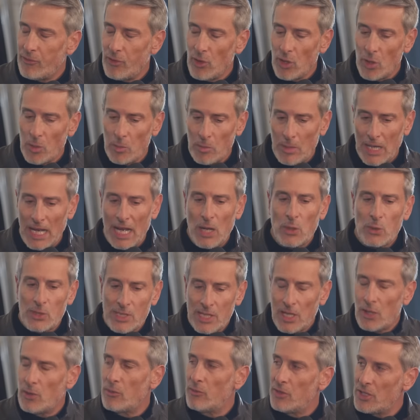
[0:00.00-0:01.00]
from
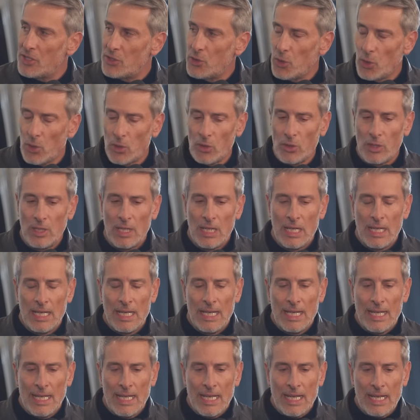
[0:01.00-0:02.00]
outside of Israel
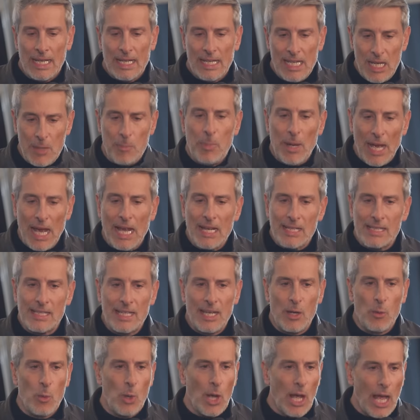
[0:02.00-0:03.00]
keep
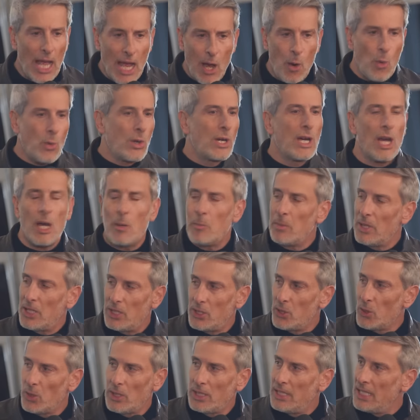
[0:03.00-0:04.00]
asking, well, how come it
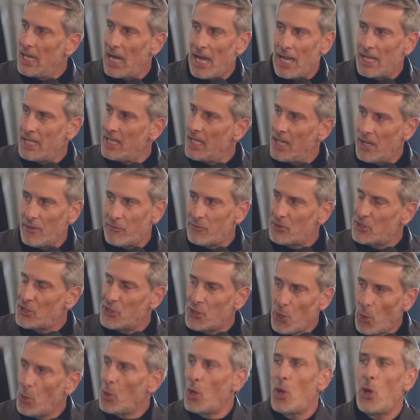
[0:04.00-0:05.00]
took the IDF
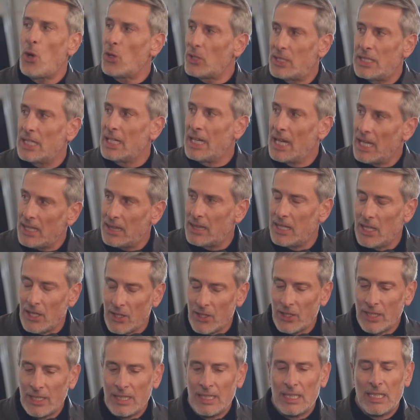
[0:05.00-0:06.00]
so long to get there?